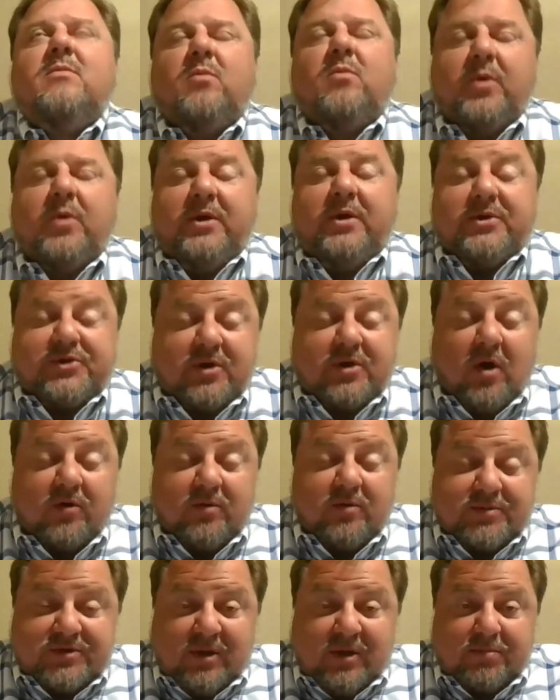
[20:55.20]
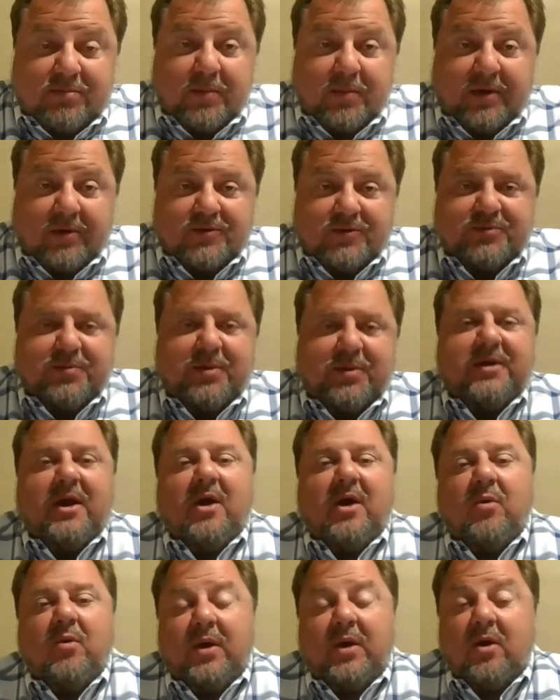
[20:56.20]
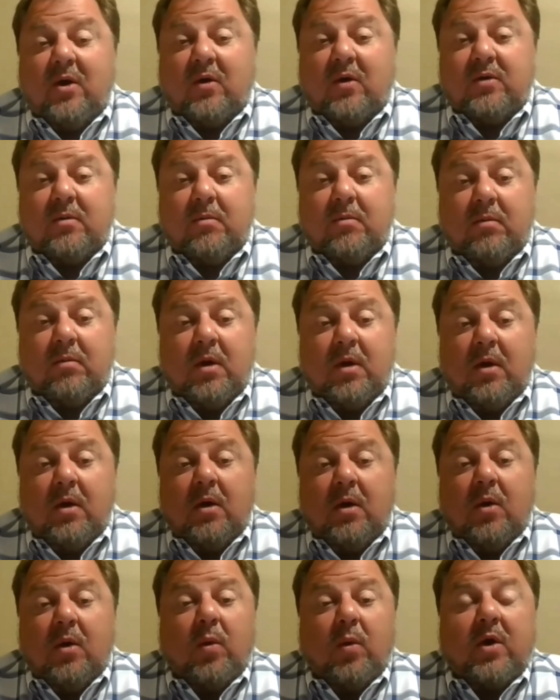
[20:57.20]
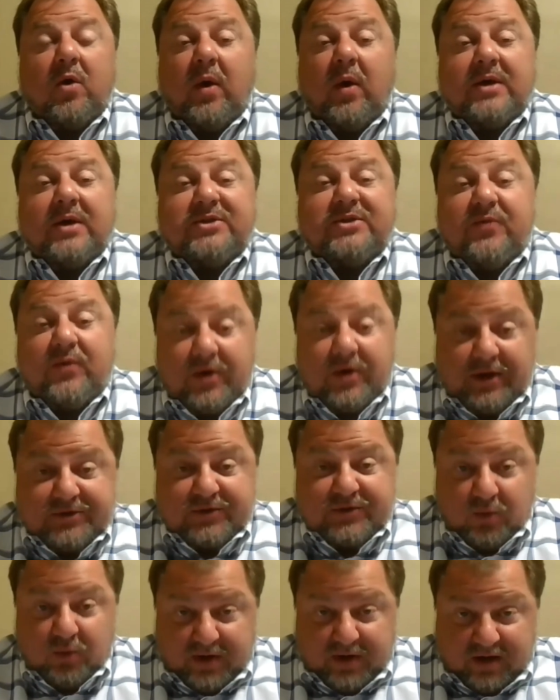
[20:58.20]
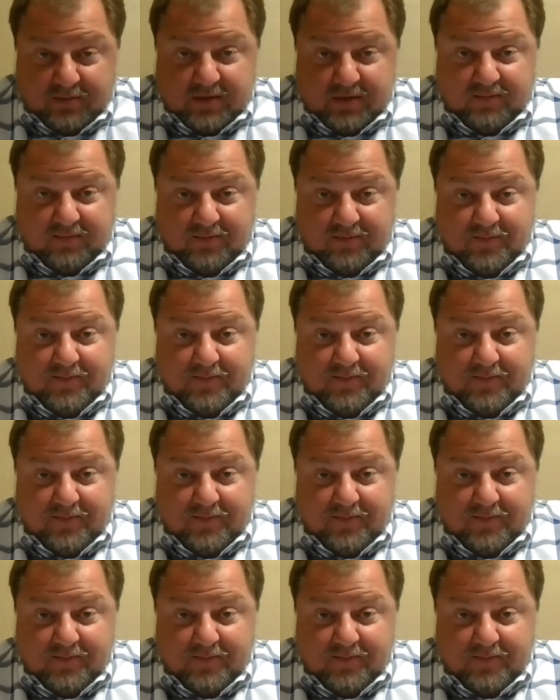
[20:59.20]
we used to call them supplementals, but now we call them request for additional payment.